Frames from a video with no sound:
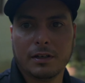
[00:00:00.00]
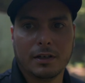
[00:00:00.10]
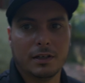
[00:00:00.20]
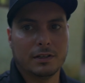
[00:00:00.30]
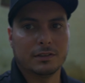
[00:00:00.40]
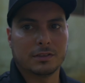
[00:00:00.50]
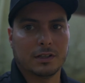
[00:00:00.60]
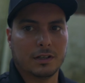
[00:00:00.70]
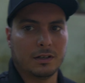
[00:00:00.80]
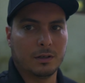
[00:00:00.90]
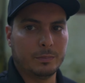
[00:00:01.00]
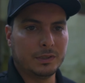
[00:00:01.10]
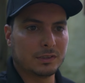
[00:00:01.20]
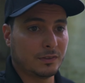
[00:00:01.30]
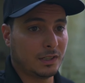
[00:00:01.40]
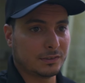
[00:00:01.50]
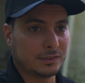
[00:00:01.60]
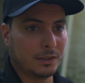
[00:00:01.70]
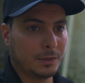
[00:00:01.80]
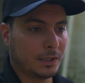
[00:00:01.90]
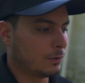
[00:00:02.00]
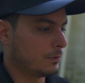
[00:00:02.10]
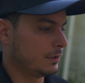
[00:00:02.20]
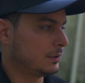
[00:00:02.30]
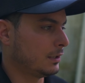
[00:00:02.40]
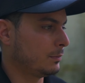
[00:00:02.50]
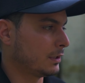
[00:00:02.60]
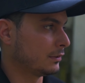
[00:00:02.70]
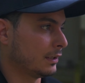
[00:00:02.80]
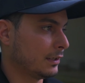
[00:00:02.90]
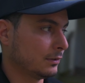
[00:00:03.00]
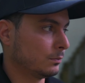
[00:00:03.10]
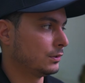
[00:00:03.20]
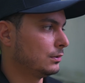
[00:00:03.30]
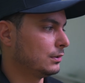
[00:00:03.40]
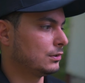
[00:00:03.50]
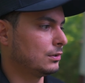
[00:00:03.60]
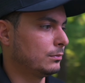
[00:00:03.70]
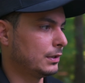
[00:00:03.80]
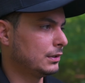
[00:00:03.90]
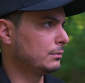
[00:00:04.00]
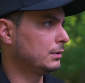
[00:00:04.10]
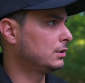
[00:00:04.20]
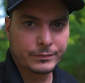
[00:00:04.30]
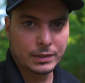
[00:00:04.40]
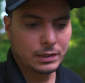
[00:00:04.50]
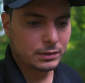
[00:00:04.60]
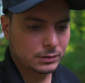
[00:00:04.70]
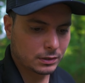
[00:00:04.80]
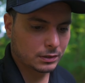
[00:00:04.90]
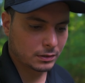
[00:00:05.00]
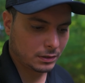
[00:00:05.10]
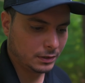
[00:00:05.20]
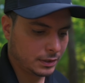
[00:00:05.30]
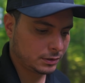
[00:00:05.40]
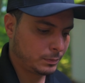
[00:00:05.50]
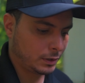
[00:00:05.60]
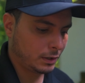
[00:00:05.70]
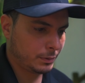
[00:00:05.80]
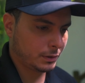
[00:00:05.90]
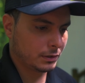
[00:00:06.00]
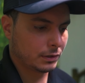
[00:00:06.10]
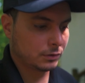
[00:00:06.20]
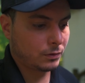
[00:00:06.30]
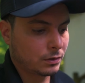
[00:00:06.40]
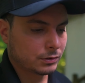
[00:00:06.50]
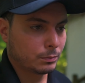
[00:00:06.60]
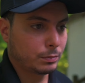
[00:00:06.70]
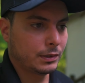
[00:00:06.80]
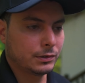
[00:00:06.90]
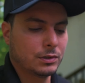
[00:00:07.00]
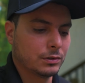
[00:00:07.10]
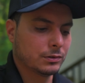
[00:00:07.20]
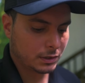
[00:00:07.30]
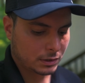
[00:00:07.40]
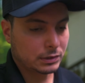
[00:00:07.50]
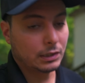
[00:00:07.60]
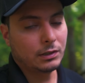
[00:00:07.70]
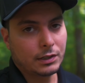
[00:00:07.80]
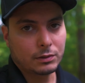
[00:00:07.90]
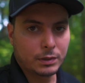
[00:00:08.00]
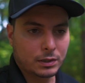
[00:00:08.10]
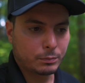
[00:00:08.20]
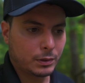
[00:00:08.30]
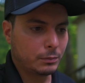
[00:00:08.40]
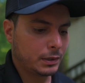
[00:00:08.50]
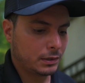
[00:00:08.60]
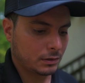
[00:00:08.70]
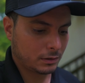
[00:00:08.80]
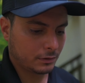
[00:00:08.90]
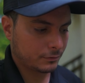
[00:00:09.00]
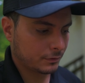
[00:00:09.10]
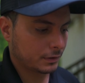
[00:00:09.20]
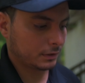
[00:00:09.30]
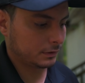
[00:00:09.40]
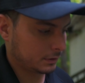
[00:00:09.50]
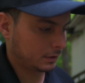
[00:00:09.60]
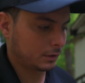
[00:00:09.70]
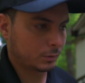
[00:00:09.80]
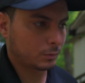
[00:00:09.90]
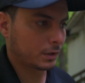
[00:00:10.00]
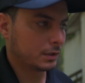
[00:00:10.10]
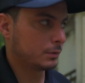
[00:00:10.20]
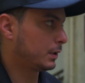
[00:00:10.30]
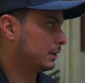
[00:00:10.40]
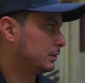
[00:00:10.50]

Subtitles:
it is a beast of a house. I'm not going inside because it has some serious termite damage. It is a nice property as far as the price goes, because I know I can make a pretty penny off of it. This is another one we're gonna probably